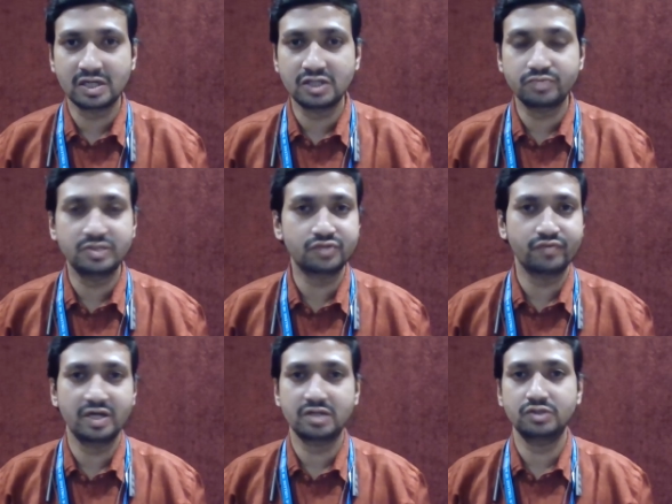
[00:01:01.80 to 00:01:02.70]
materials means
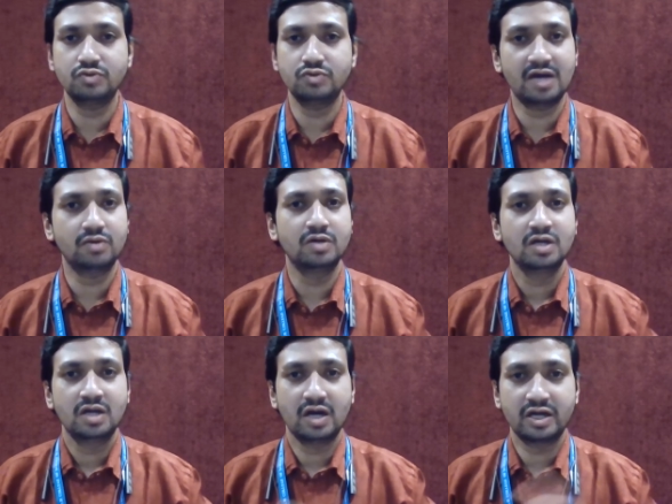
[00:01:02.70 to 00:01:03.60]
where you have
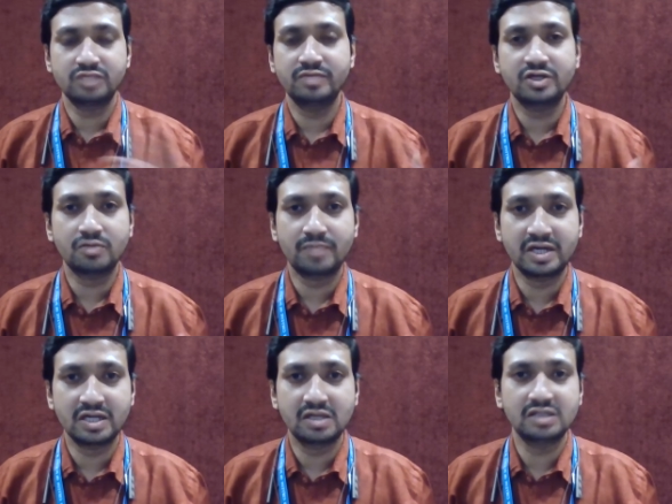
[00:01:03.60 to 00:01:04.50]
arrangement of
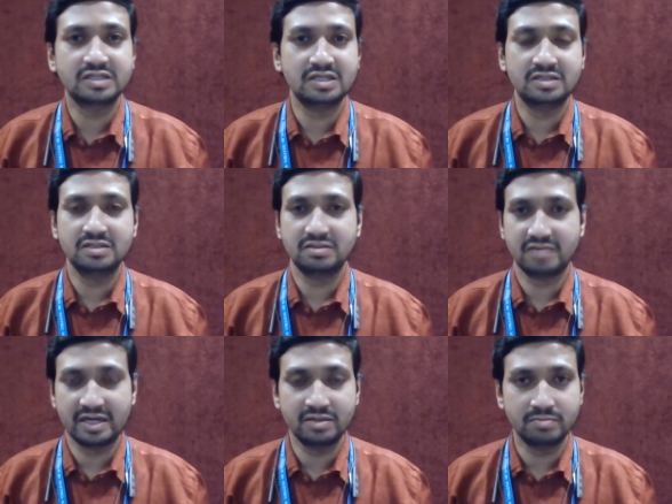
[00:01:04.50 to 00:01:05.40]
particles in
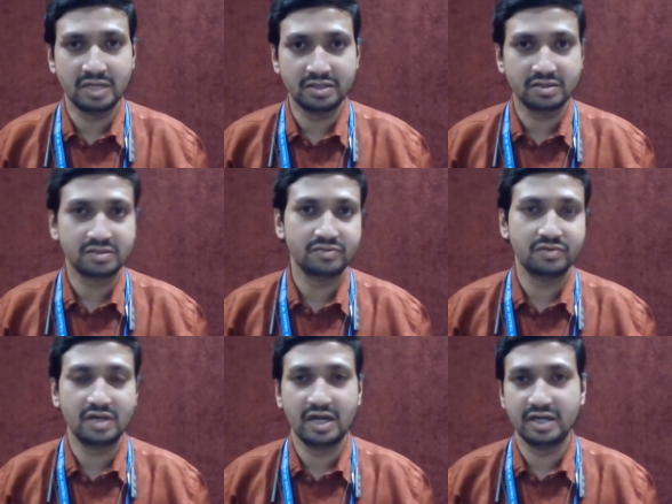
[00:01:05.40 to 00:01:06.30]
random manner
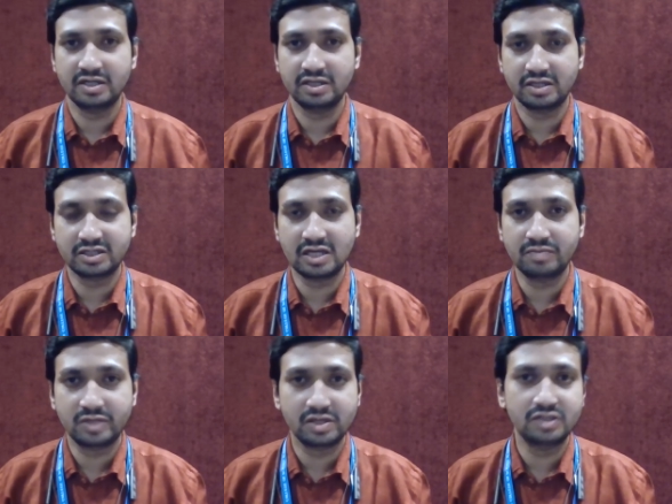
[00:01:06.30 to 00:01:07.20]
and in
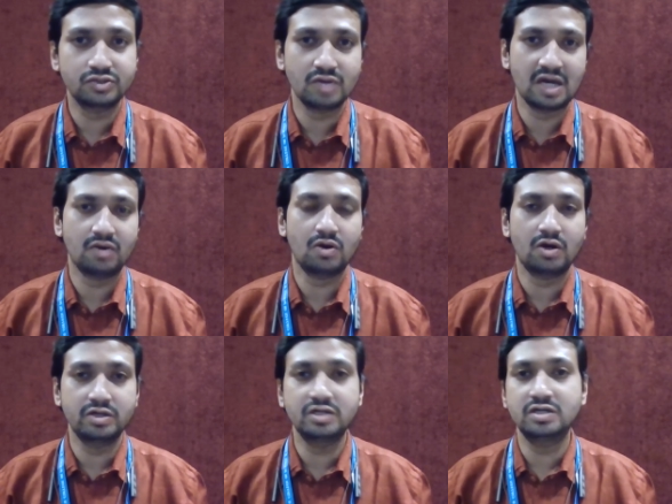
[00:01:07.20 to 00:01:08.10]
crystalline materials you have
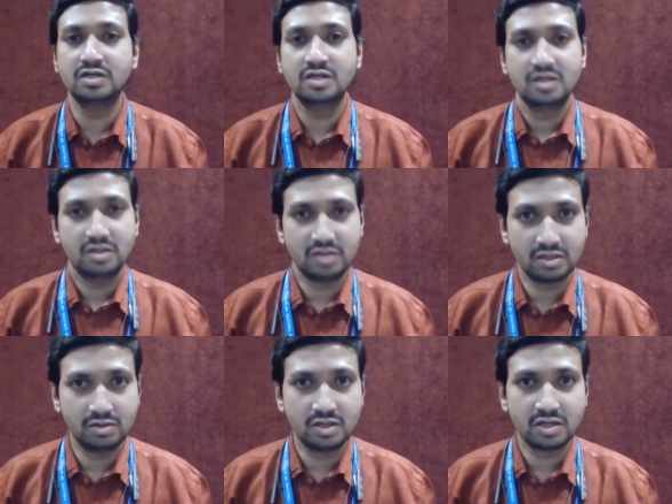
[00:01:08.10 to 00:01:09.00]
ordered
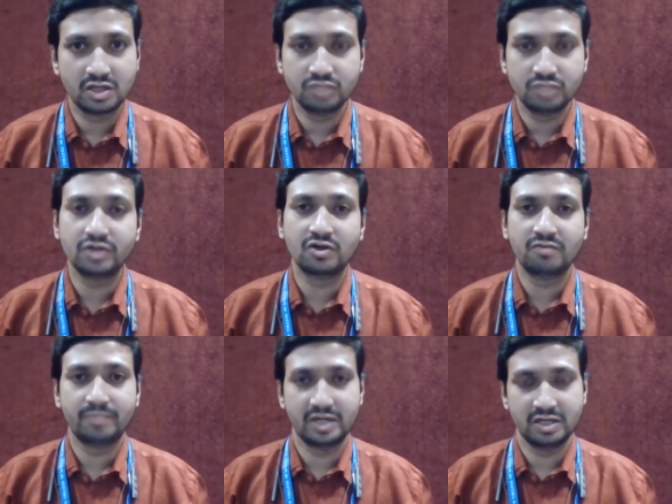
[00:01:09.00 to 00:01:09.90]
regular arrangement
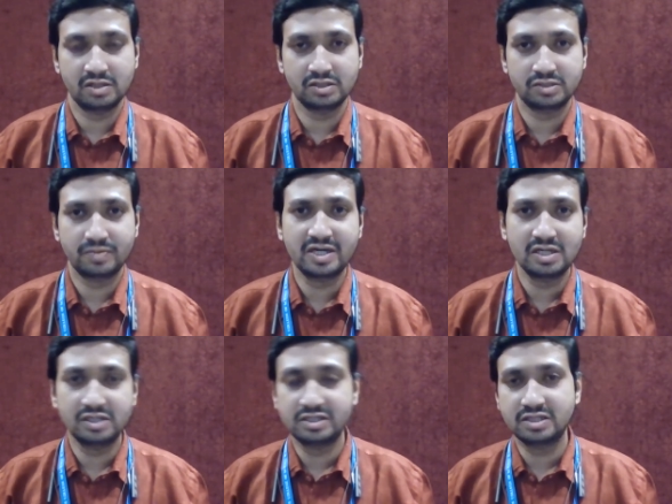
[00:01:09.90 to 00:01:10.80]
of particles
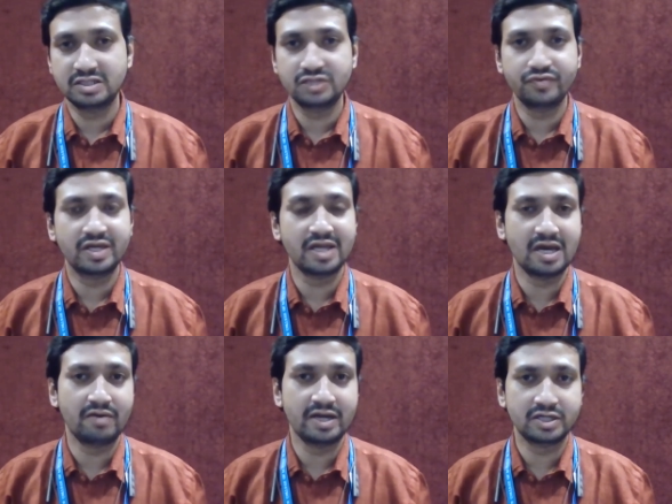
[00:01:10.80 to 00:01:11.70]
particles in the sense we can
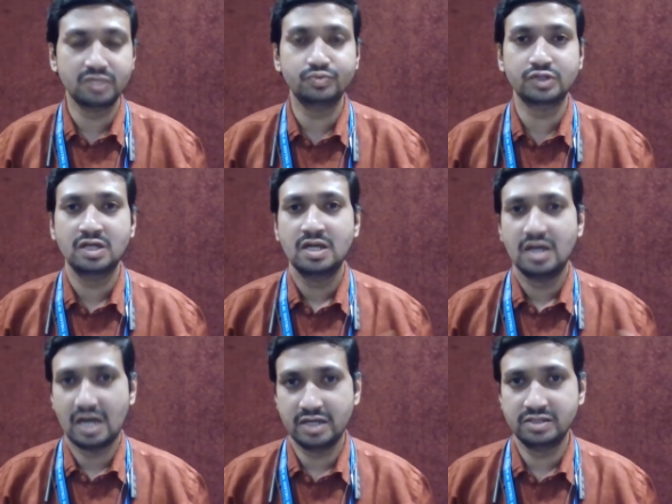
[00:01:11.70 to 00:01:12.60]
have atoms
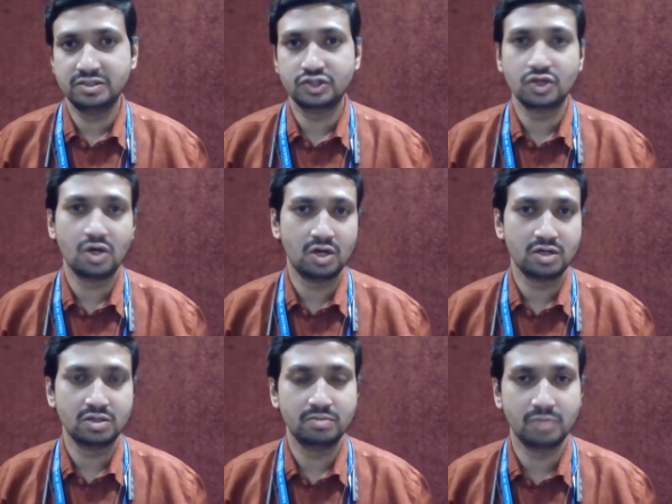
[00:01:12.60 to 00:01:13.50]
ions
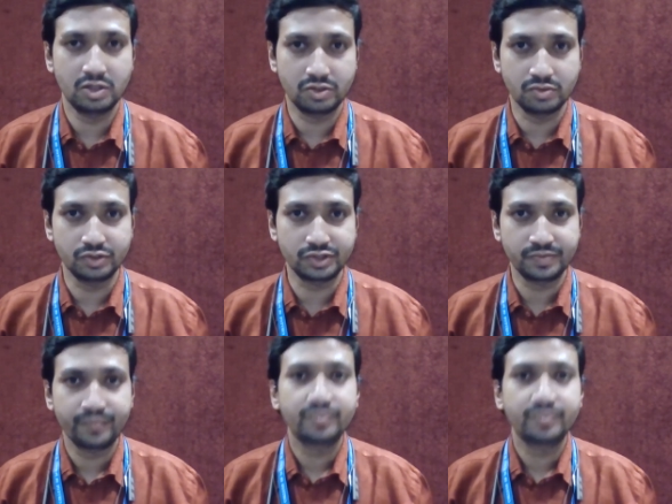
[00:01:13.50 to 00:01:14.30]
or molecules